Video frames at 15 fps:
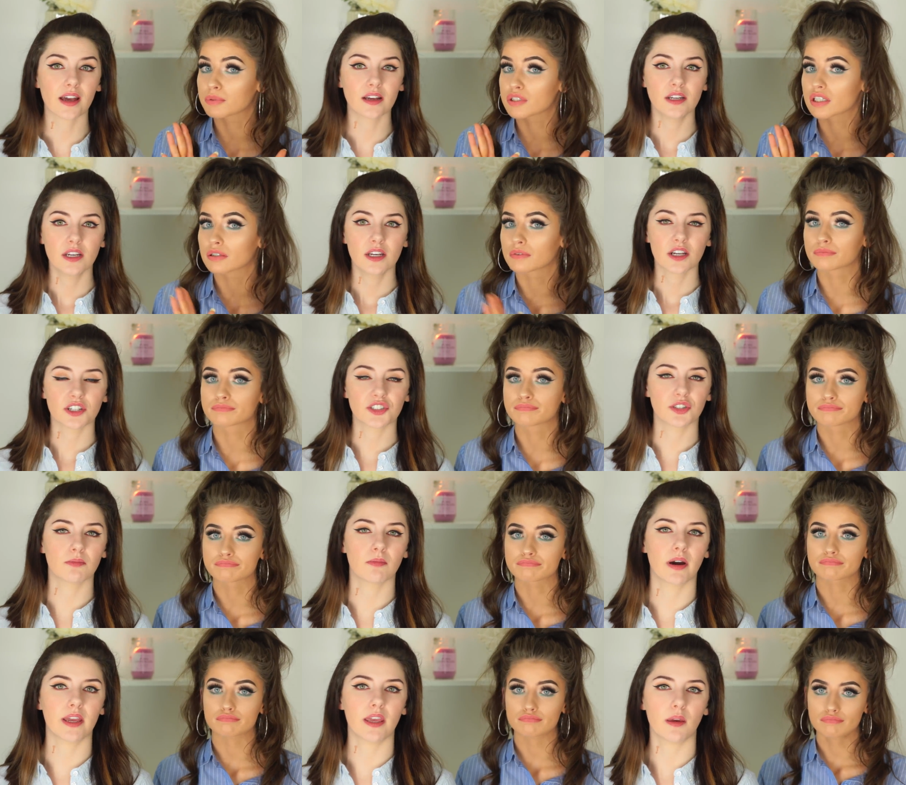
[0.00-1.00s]
Speaker 1: Yeah because you
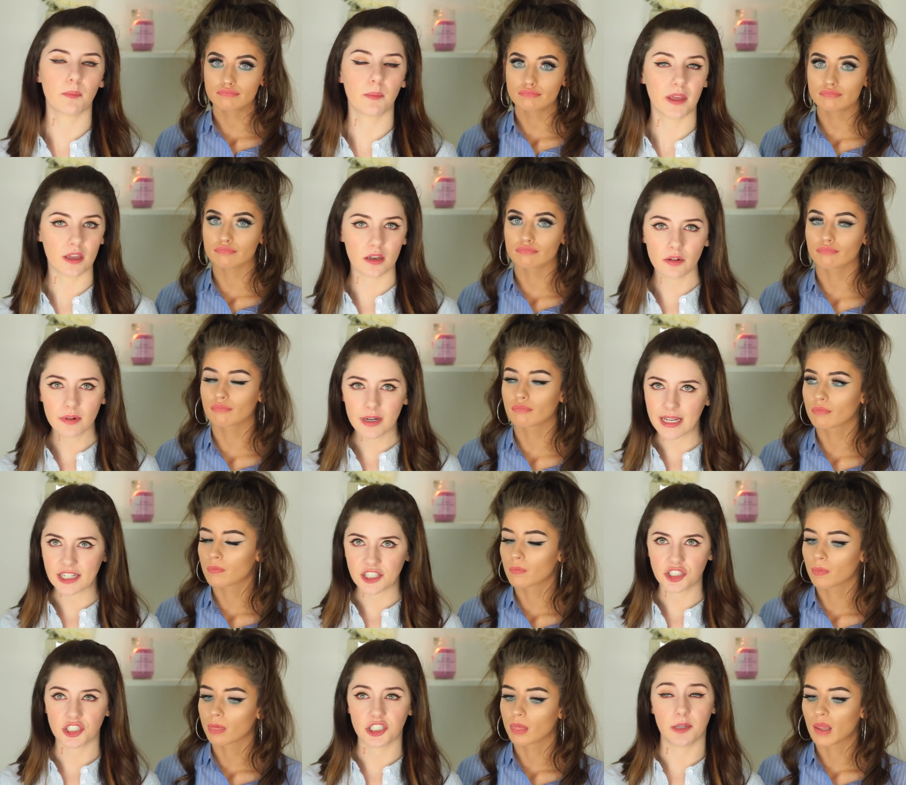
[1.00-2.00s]
might be in a
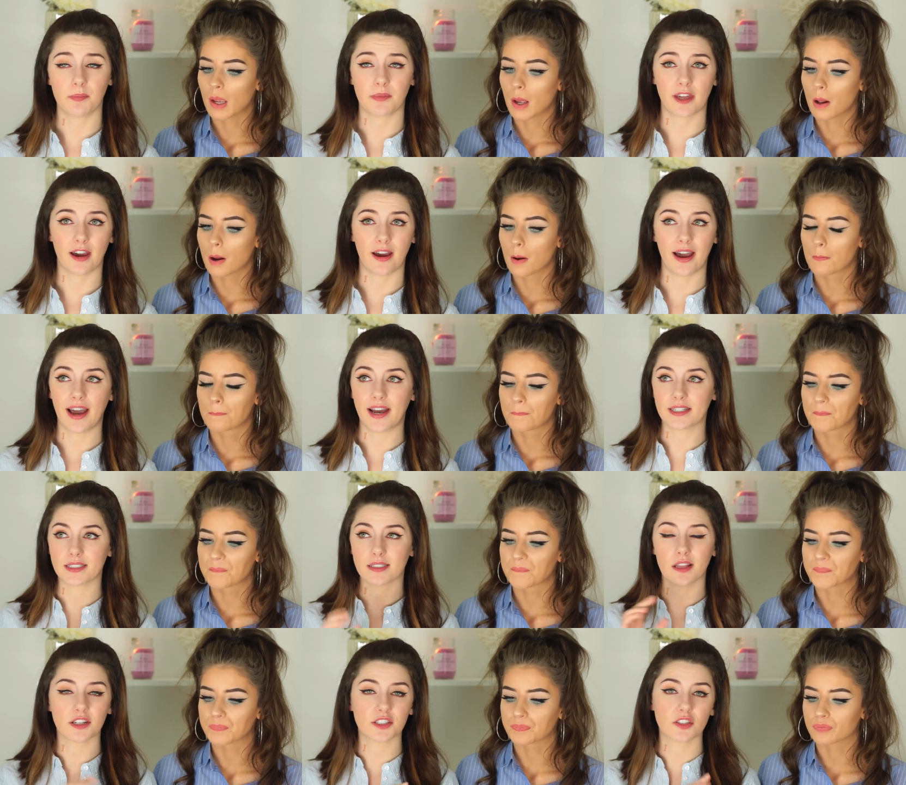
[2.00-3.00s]
relationship that has
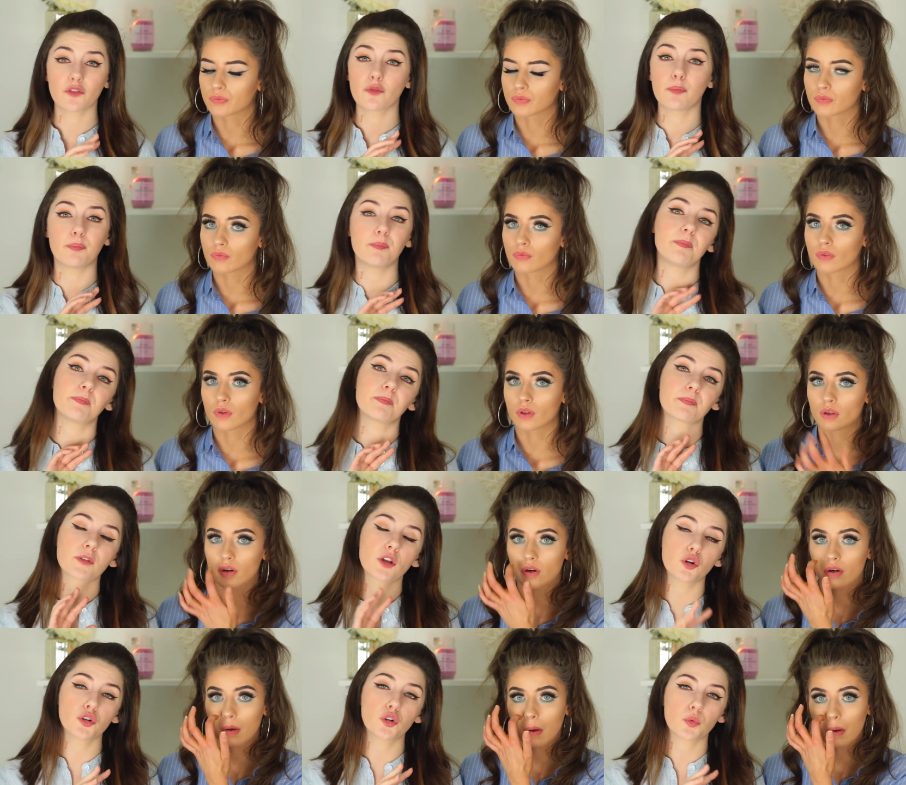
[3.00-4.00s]
lots of
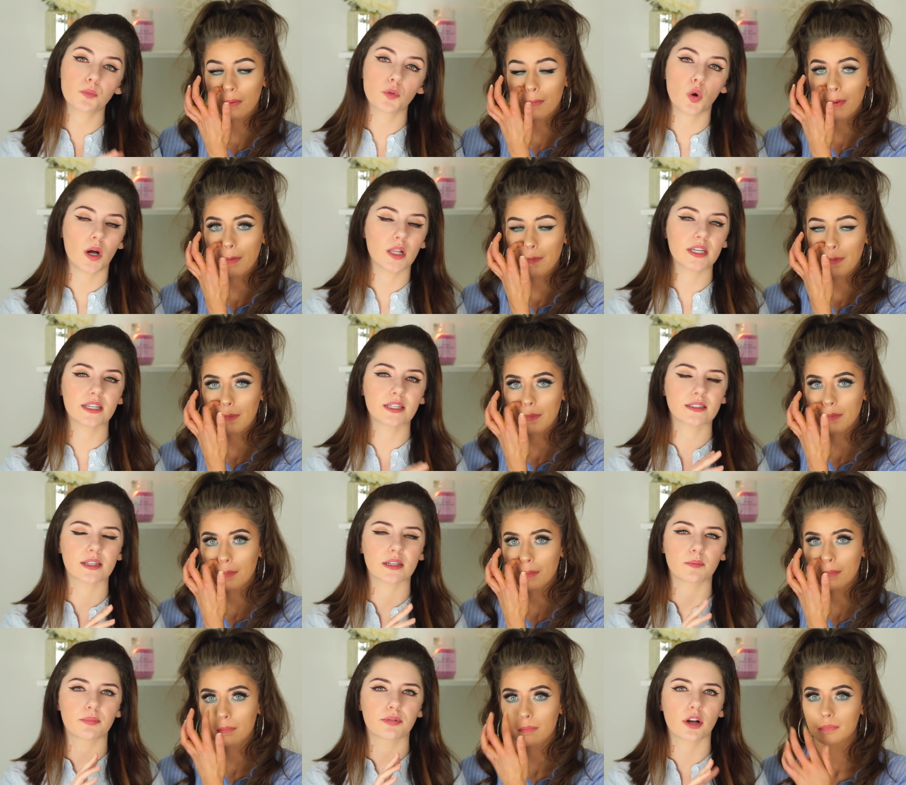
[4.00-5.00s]
good qualities
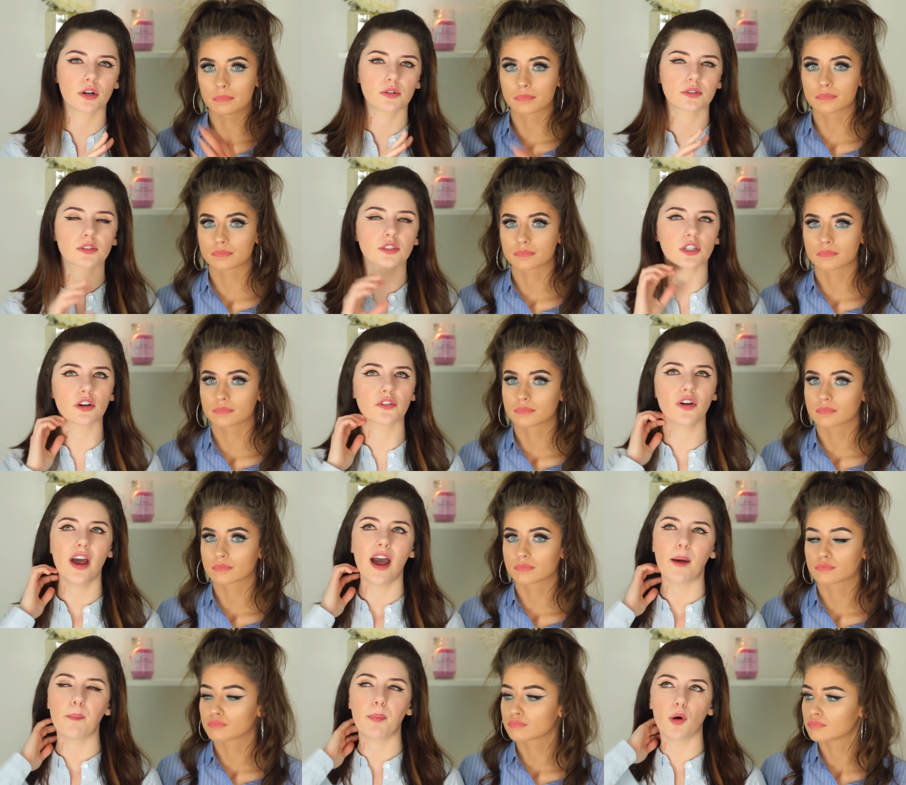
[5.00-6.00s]
and pros and stuff,
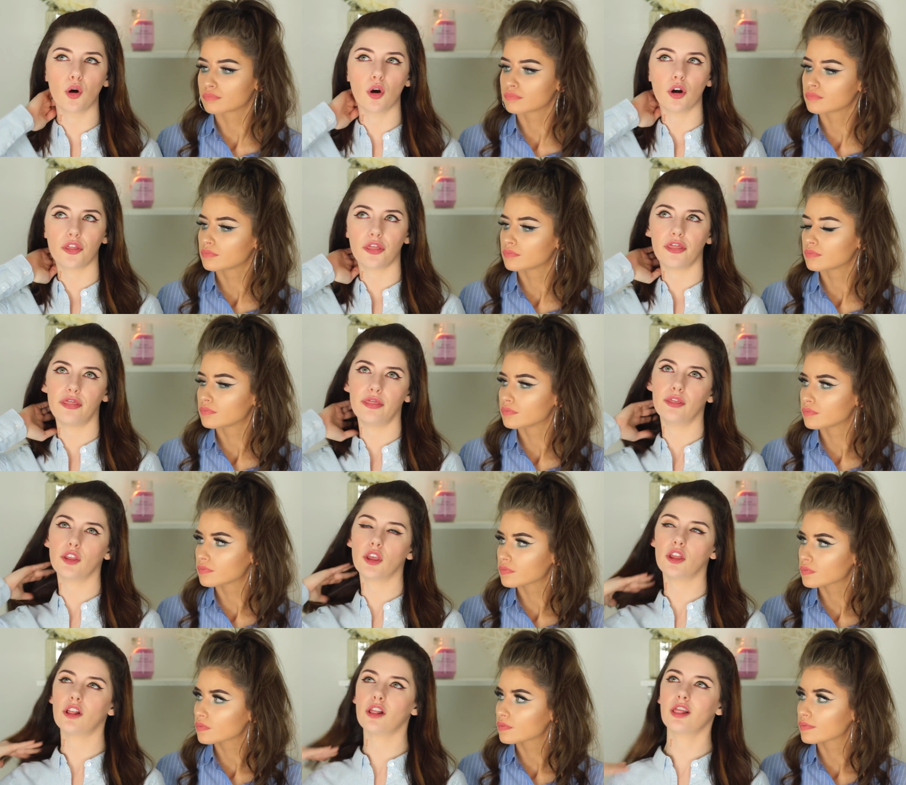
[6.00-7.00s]
but
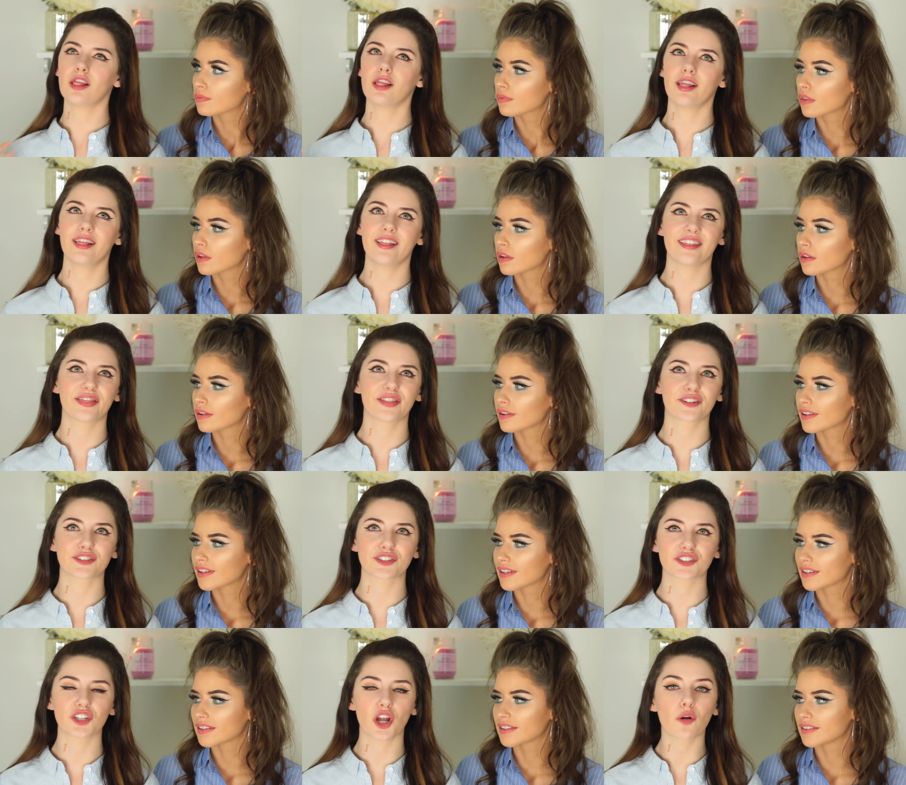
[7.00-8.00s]
uh, they're
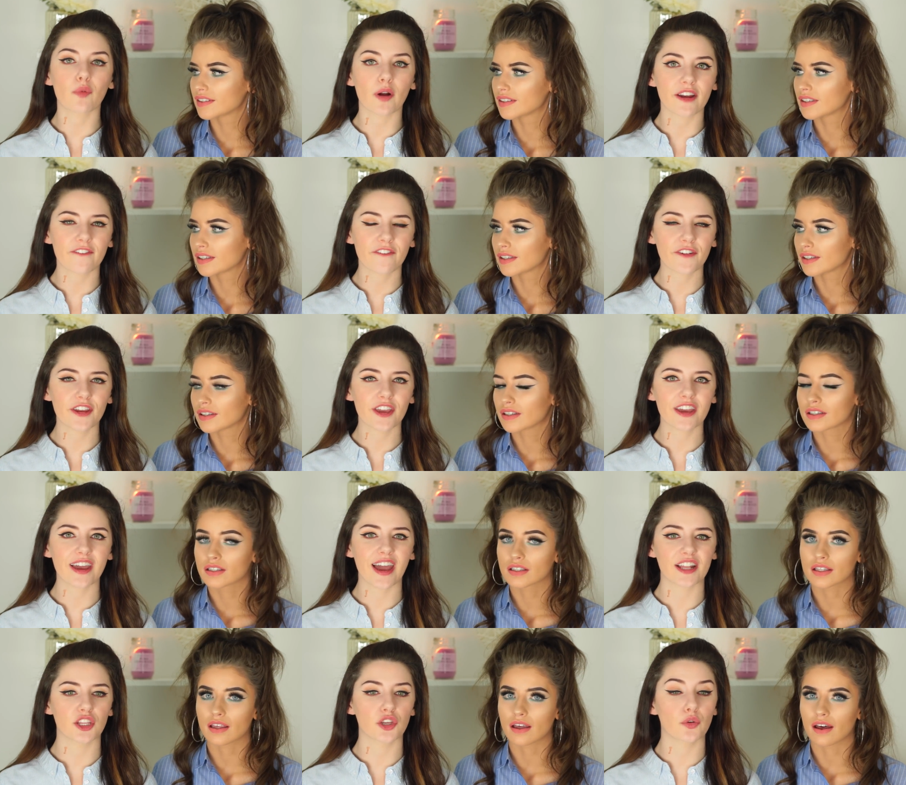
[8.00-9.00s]
just not right for you,
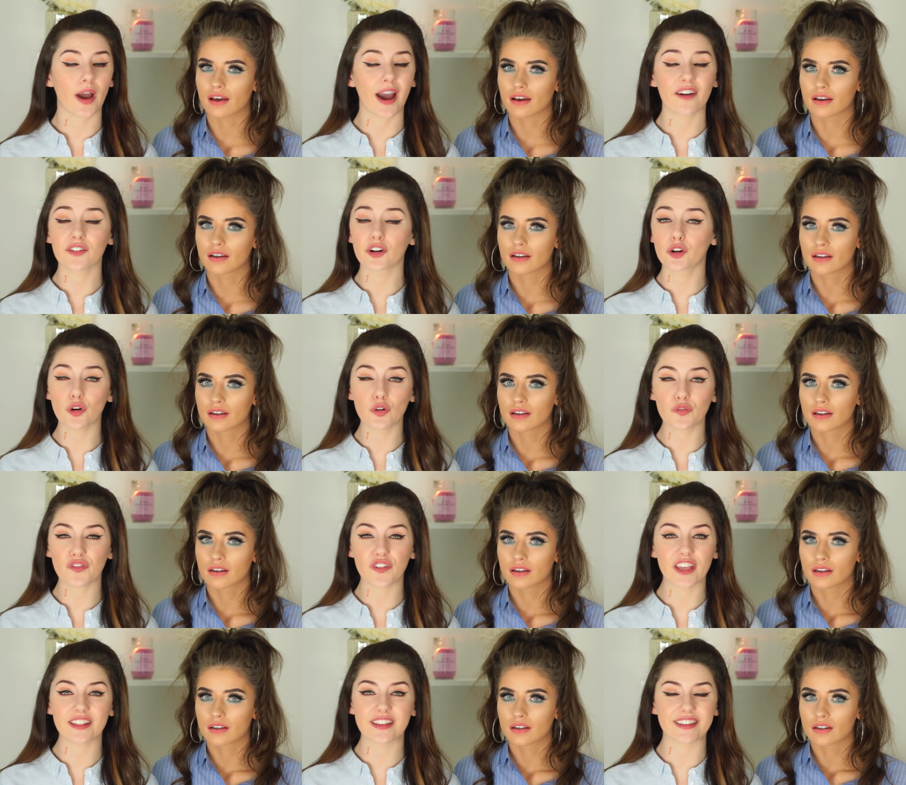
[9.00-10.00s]
and yeah. you have a gut
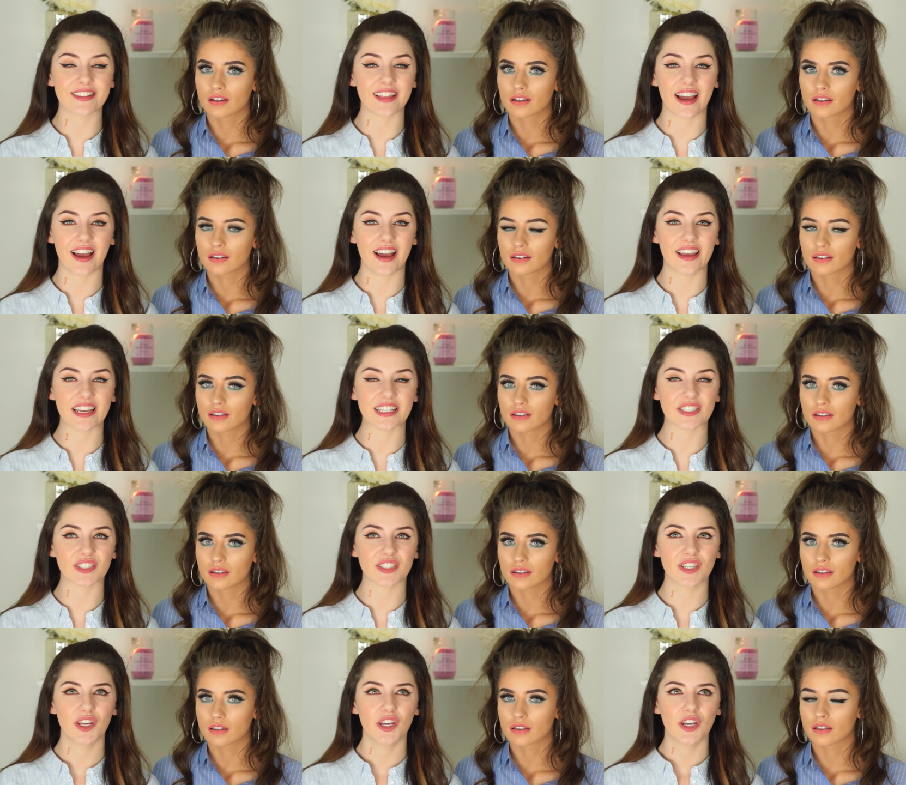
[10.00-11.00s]
feeling that
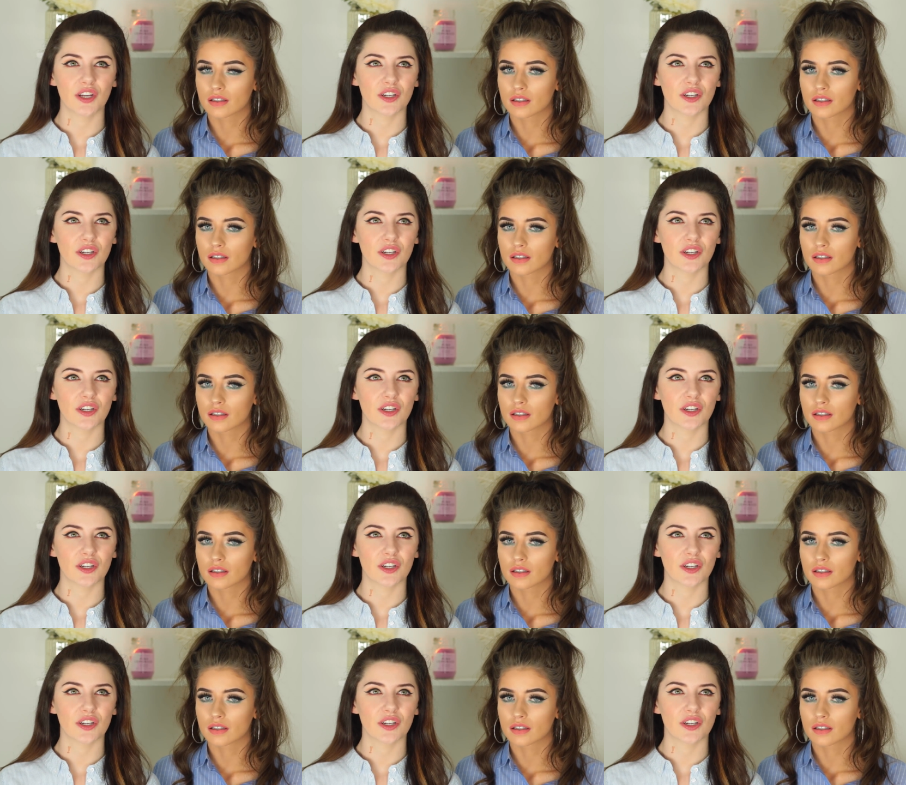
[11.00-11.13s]
it's